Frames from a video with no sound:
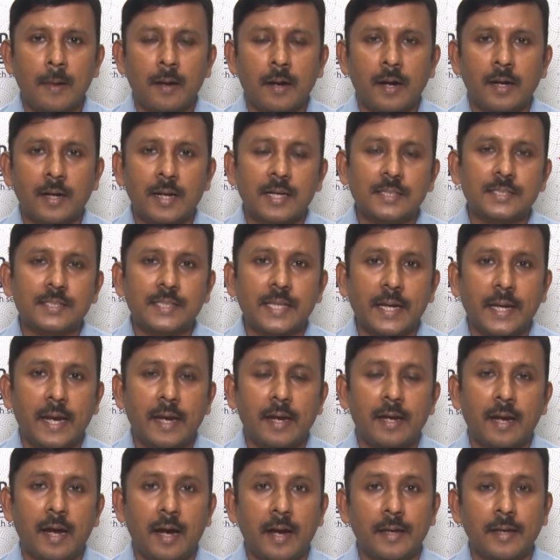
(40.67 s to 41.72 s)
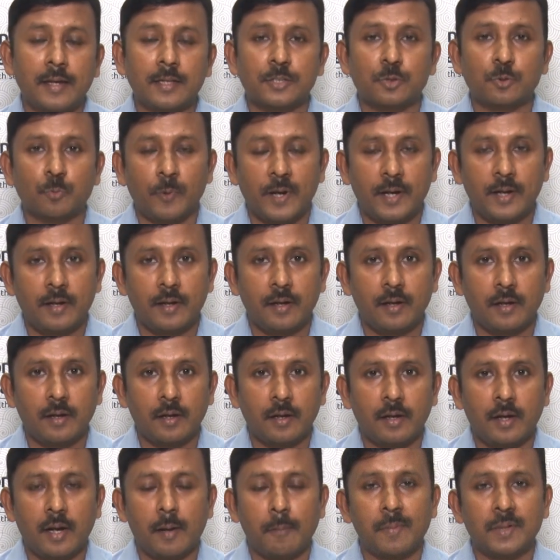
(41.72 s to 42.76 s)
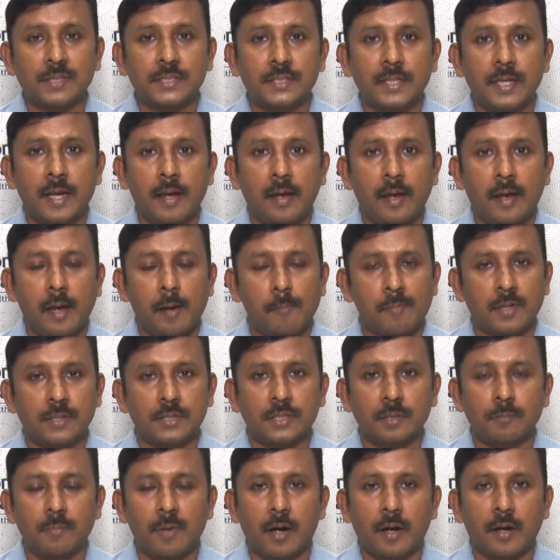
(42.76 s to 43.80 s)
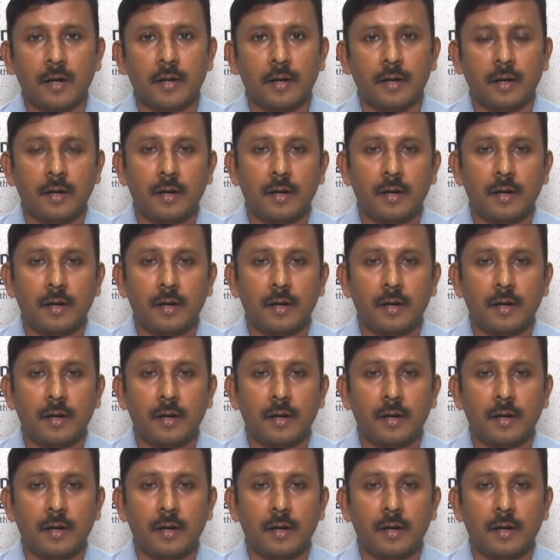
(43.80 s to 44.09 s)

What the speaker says: It has second highest weighting in MSCI Emerging Market